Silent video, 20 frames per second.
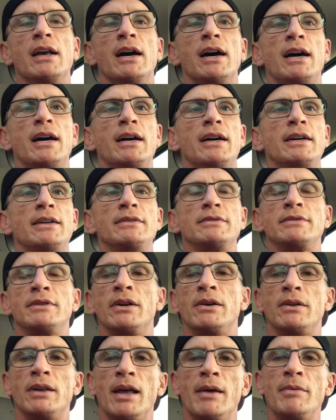
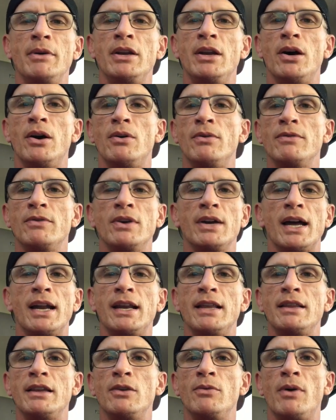Let me know. You got
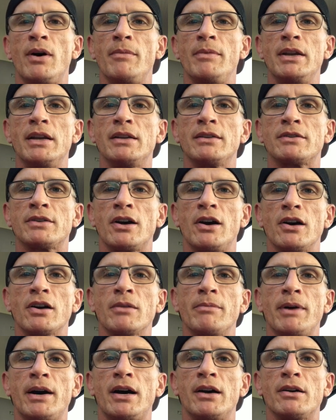anything you want me to
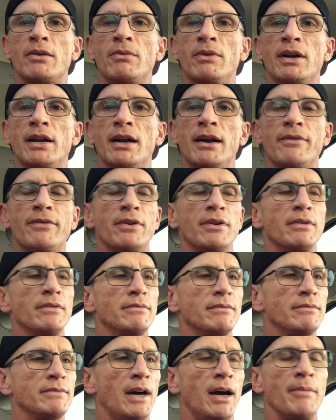talk about or whatever,
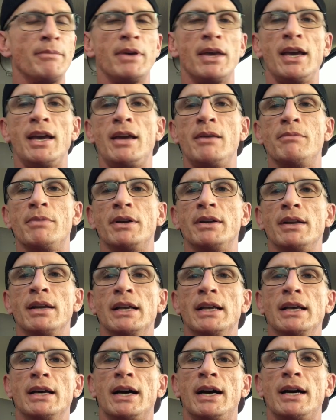I'm game, but
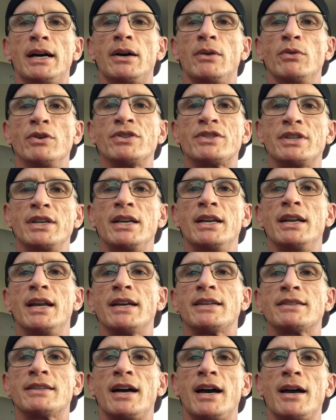we'll see you
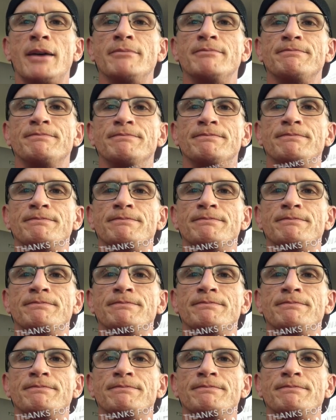next time.